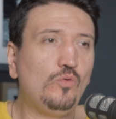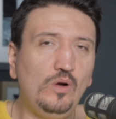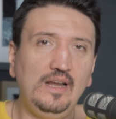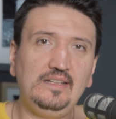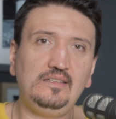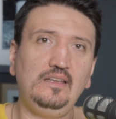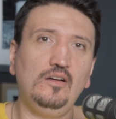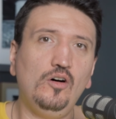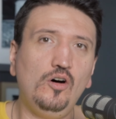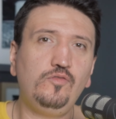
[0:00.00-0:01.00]

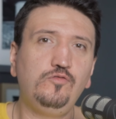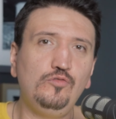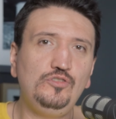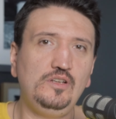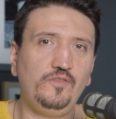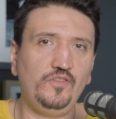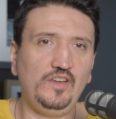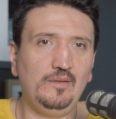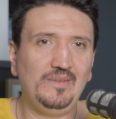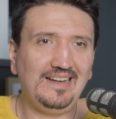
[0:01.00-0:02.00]
quality of
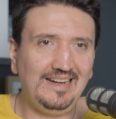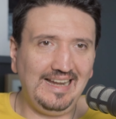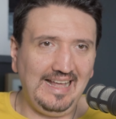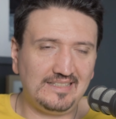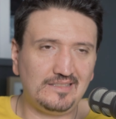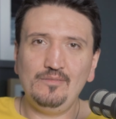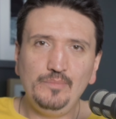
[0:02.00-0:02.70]
Fujifilm glass,